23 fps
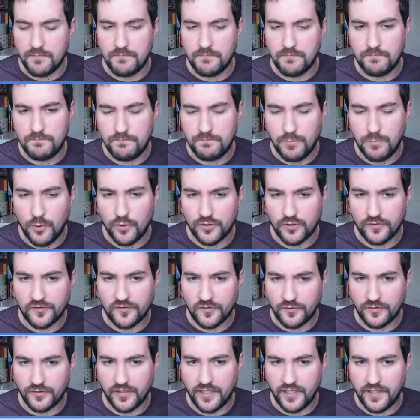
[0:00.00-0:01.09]
borders
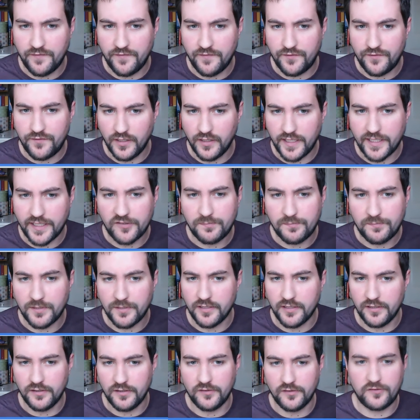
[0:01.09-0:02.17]
underneath the links
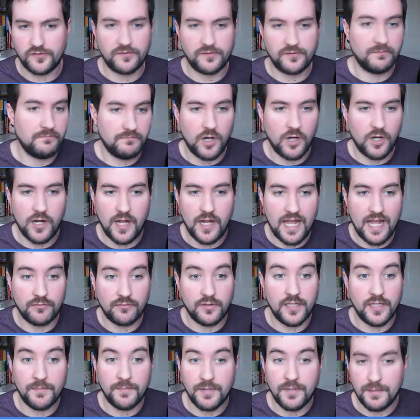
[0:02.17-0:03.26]
because
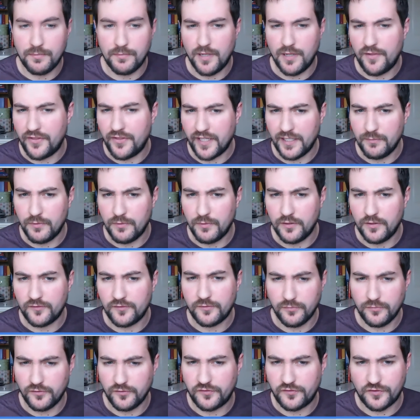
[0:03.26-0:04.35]
elderly people, I think it was,
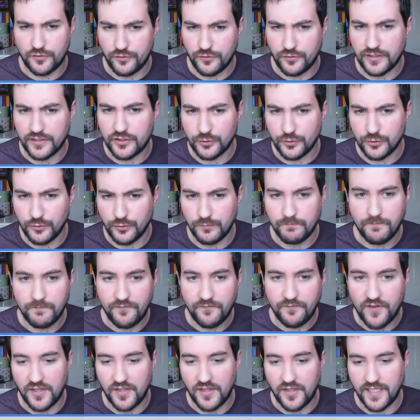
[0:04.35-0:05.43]
were struggling to
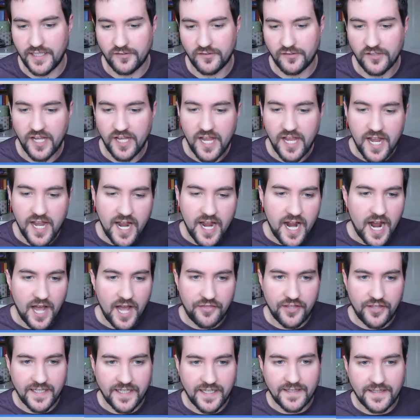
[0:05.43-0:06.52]
find on links. I
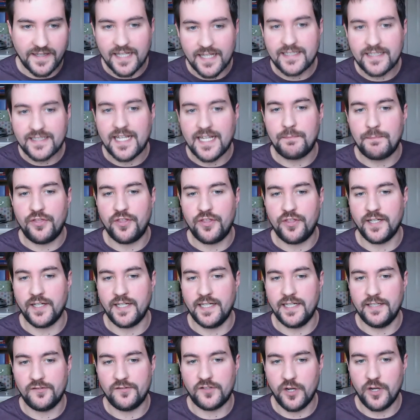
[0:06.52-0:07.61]
think that type of thing
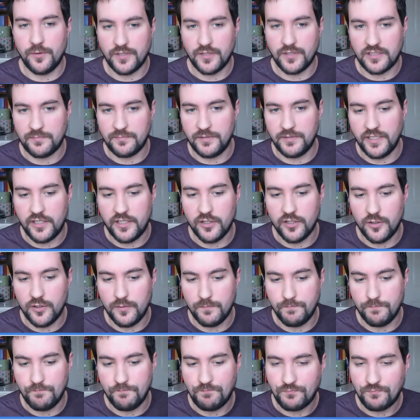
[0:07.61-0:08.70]
is going to
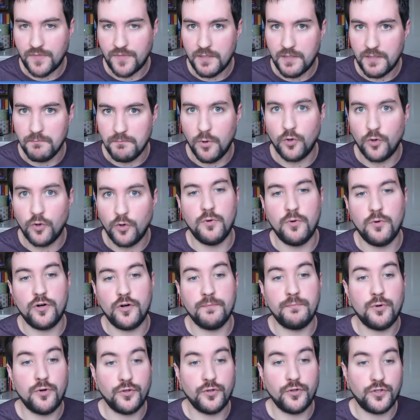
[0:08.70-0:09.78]
become more and more
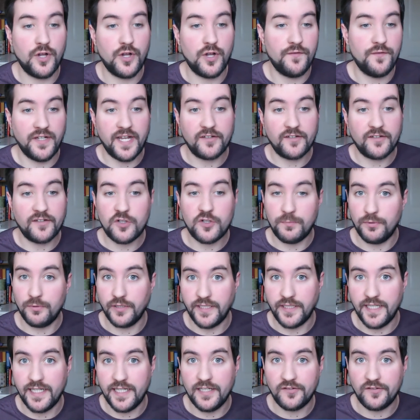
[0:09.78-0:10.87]
important over the next couple of
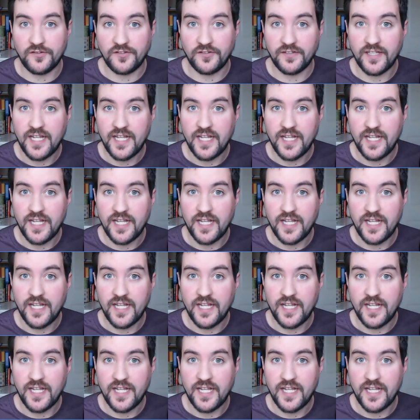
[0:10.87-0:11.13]
years, and